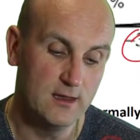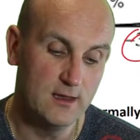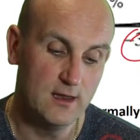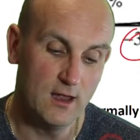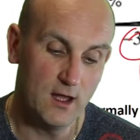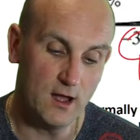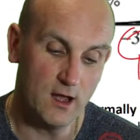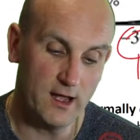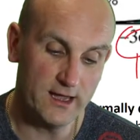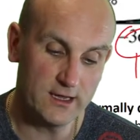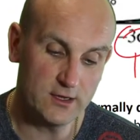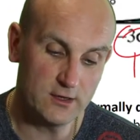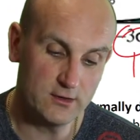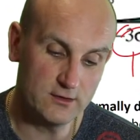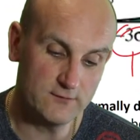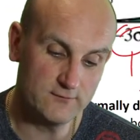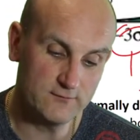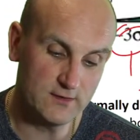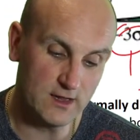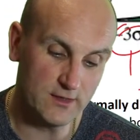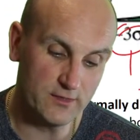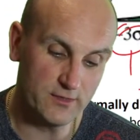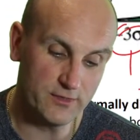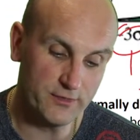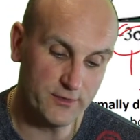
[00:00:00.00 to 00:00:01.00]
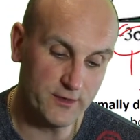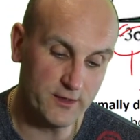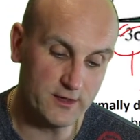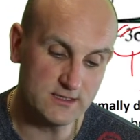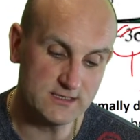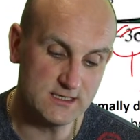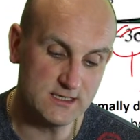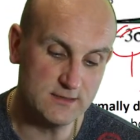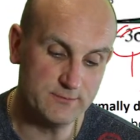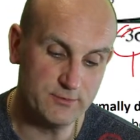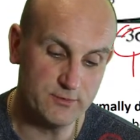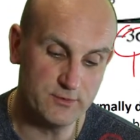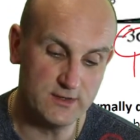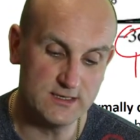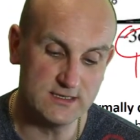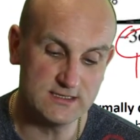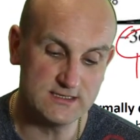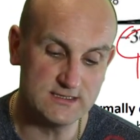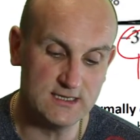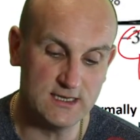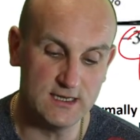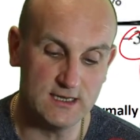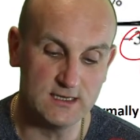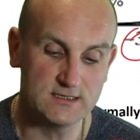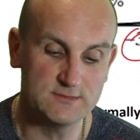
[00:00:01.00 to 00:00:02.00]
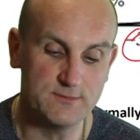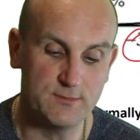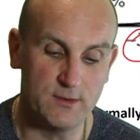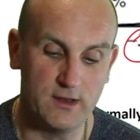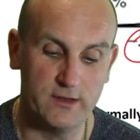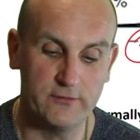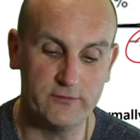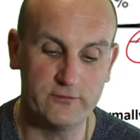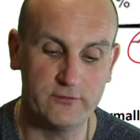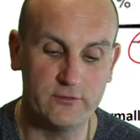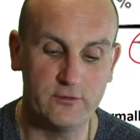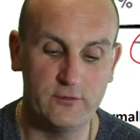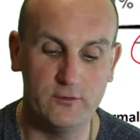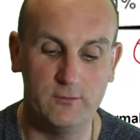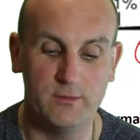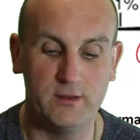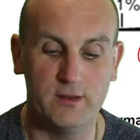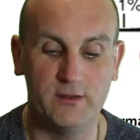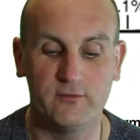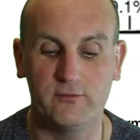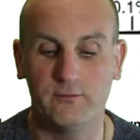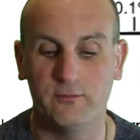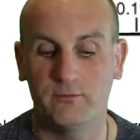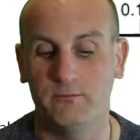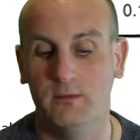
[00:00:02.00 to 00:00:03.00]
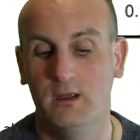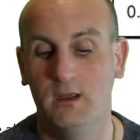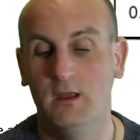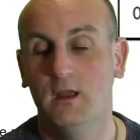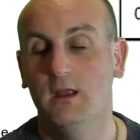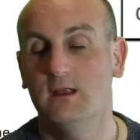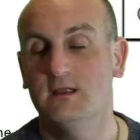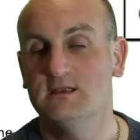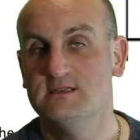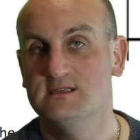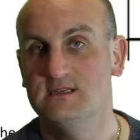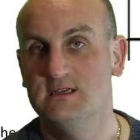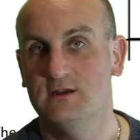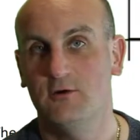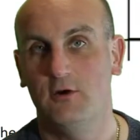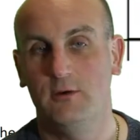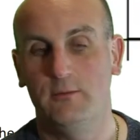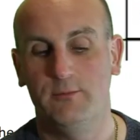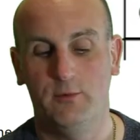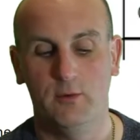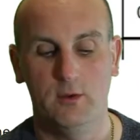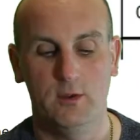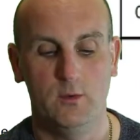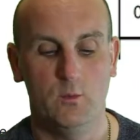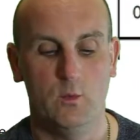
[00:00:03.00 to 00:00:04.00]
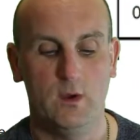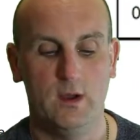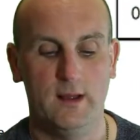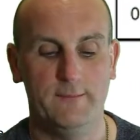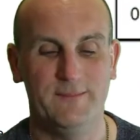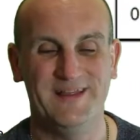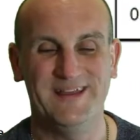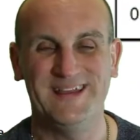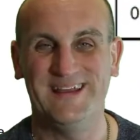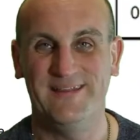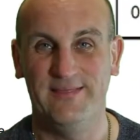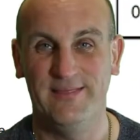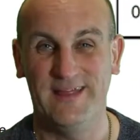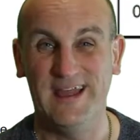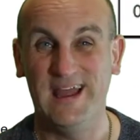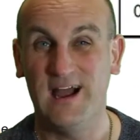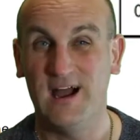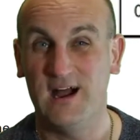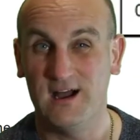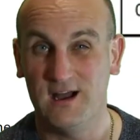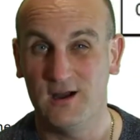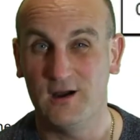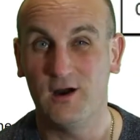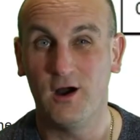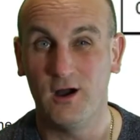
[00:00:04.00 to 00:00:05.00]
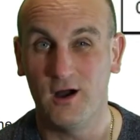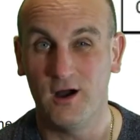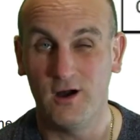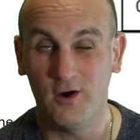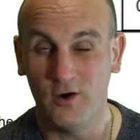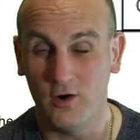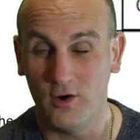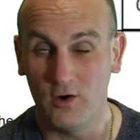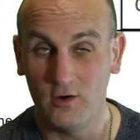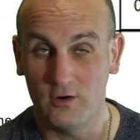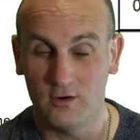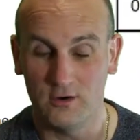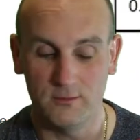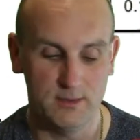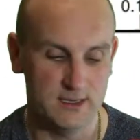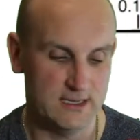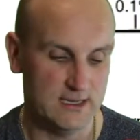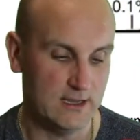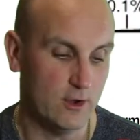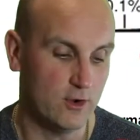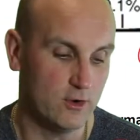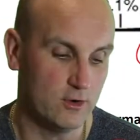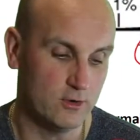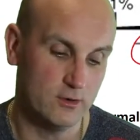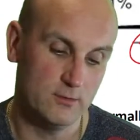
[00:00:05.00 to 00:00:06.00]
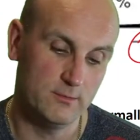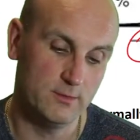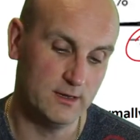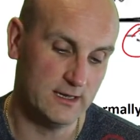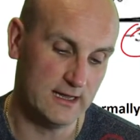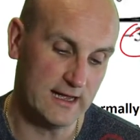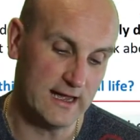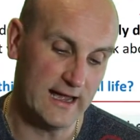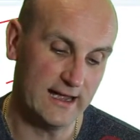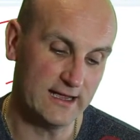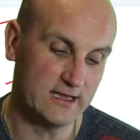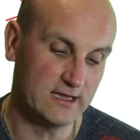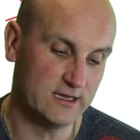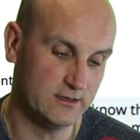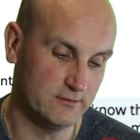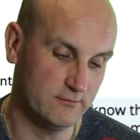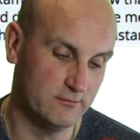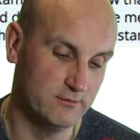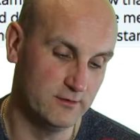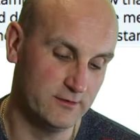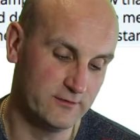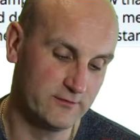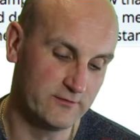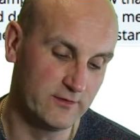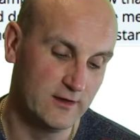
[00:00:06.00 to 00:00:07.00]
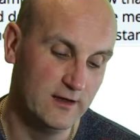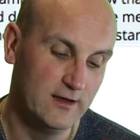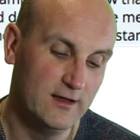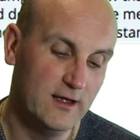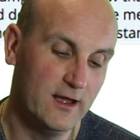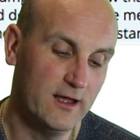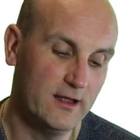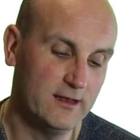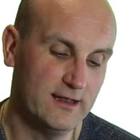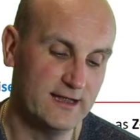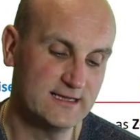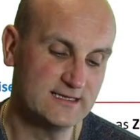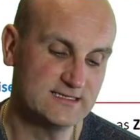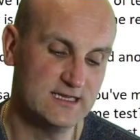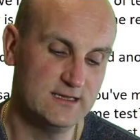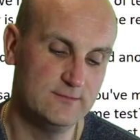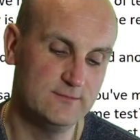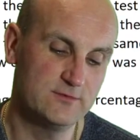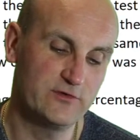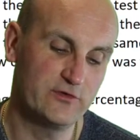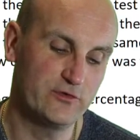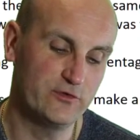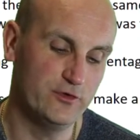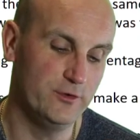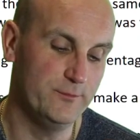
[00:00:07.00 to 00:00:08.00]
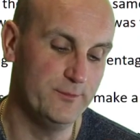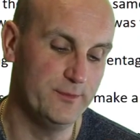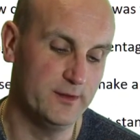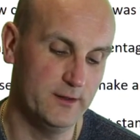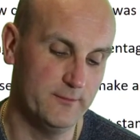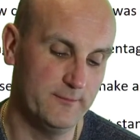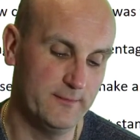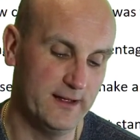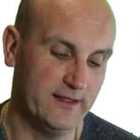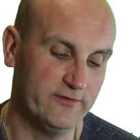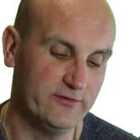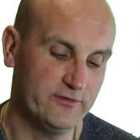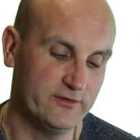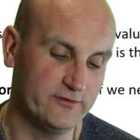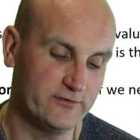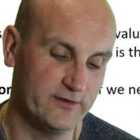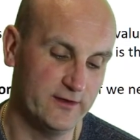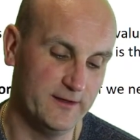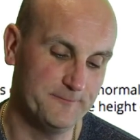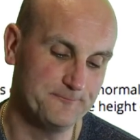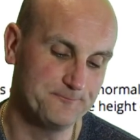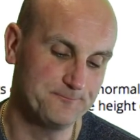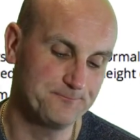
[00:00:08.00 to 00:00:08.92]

I could have done 13.6 plus 2 plus 0.1. Again, they are horribly, horribly accurate, and that seems stupid in math, doesn't it?